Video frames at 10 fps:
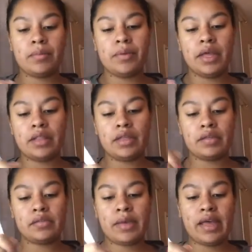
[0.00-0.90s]
And
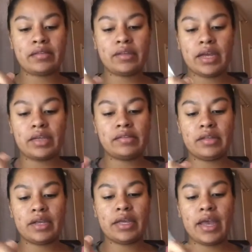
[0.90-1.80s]
this mask, like I
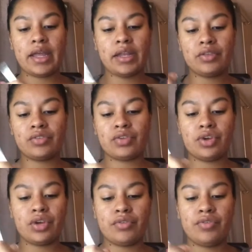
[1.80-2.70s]
said again, is
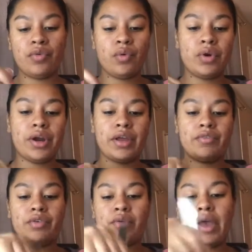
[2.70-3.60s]
good for
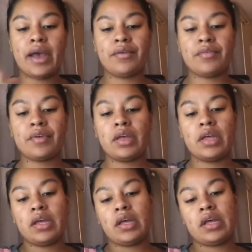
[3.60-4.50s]
if you have
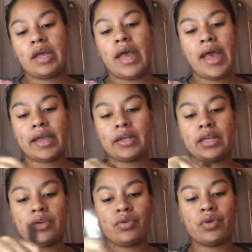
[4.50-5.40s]

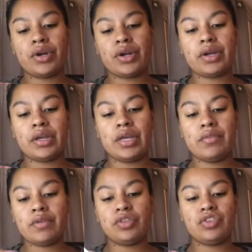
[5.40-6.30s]
acne or
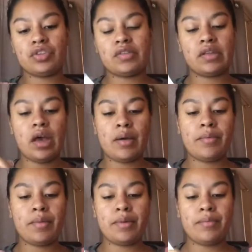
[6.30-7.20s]
even just
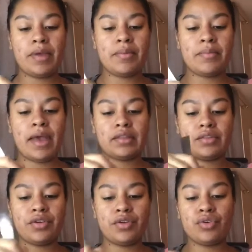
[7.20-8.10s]
some maybe
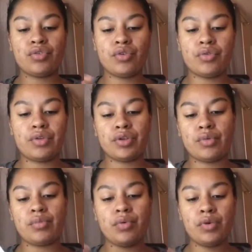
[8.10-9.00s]
bacterial growth in your
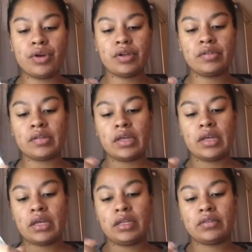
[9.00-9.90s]
pores.
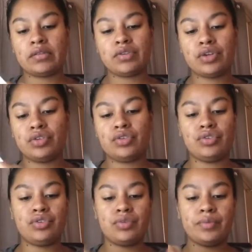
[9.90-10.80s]
This is good to
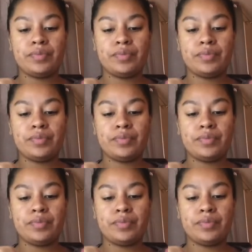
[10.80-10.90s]
do.